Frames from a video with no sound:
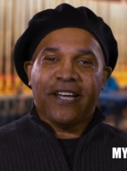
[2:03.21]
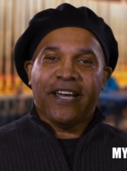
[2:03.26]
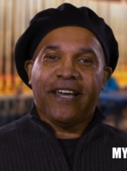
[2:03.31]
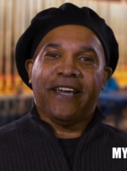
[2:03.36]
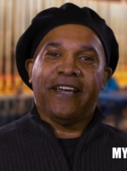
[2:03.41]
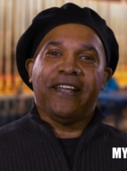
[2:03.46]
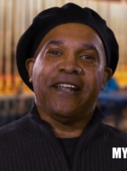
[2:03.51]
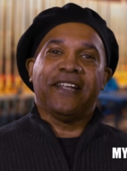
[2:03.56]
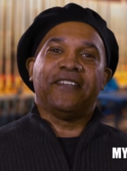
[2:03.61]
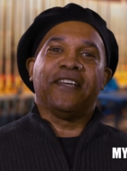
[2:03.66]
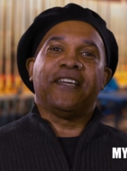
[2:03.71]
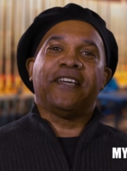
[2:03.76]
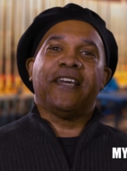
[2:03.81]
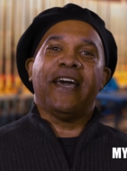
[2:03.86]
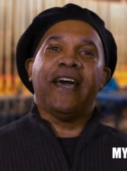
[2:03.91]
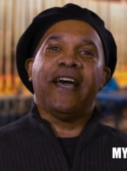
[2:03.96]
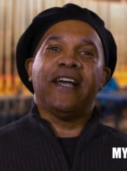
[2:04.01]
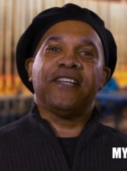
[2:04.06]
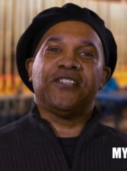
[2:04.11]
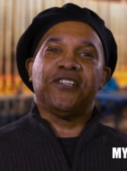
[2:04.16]
day that the
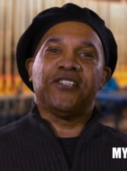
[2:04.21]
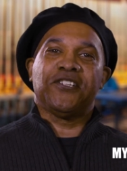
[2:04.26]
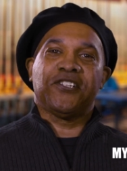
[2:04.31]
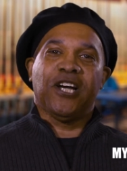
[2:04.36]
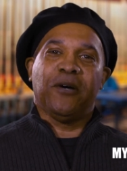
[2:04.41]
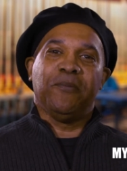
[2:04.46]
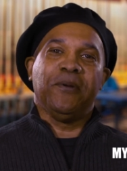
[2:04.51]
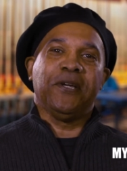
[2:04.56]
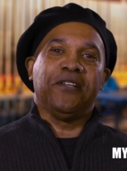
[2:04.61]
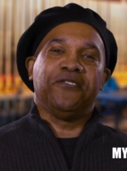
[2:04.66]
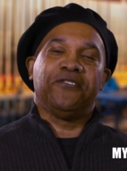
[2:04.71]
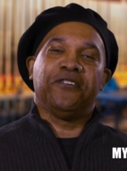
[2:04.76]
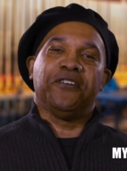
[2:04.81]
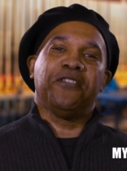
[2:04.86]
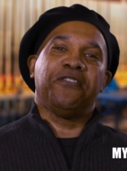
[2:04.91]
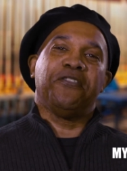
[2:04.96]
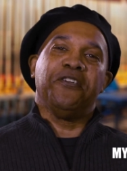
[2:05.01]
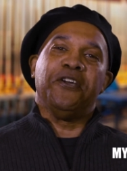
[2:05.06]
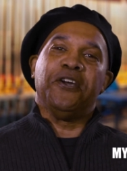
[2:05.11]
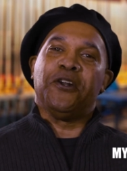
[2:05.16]
cast is coming into
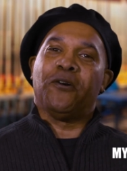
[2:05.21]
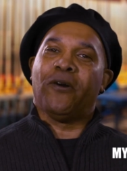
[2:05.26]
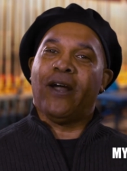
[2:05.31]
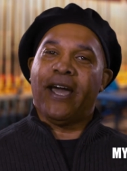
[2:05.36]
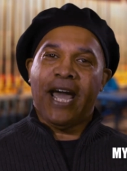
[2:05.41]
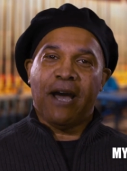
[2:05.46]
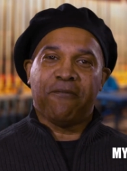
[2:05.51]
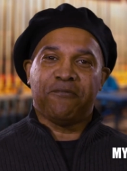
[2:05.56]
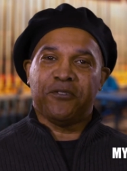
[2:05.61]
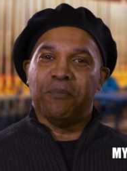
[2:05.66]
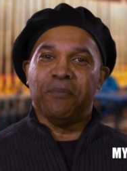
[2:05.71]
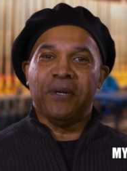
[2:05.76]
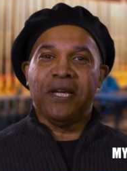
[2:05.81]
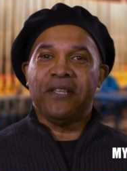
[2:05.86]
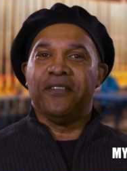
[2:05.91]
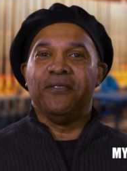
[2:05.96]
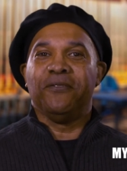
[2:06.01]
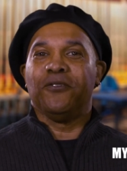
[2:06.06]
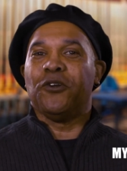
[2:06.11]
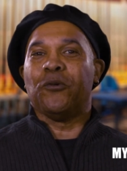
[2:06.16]
the theater, I have to meet
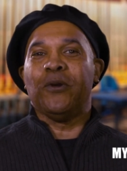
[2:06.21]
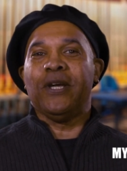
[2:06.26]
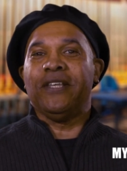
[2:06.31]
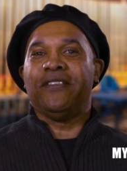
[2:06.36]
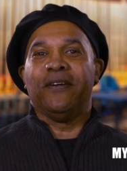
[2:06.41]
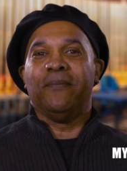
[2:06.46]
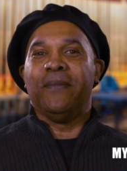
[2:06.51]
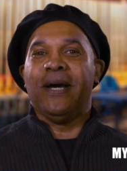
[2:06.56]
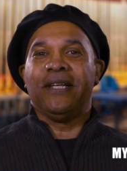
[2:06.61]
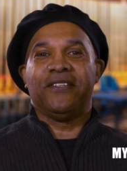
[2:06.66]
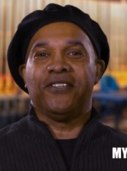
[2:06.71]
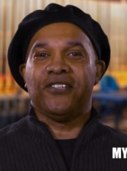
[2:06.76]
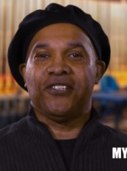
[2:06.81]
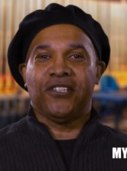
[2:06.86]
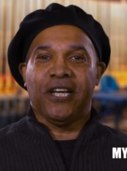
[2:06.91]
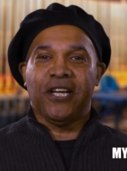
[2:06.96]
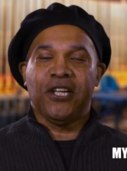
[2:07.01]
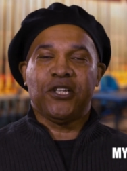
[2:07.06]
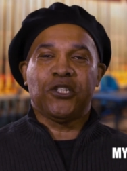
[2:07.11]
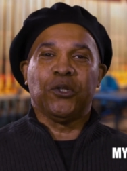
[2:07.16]
and greet them at the
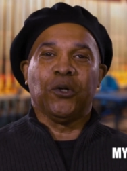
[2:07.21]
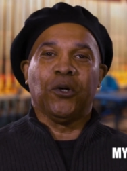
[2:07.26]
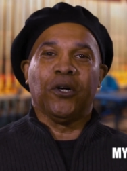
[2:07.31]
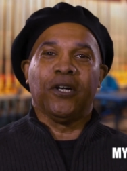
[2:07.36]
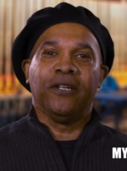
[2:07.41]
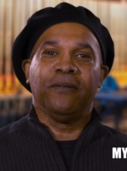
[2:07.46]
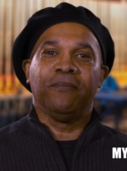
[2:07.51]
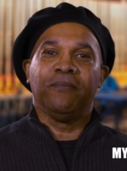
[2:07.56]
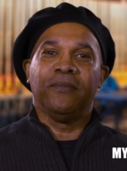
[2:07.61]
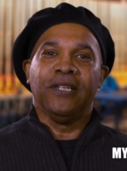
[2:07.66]
stage door.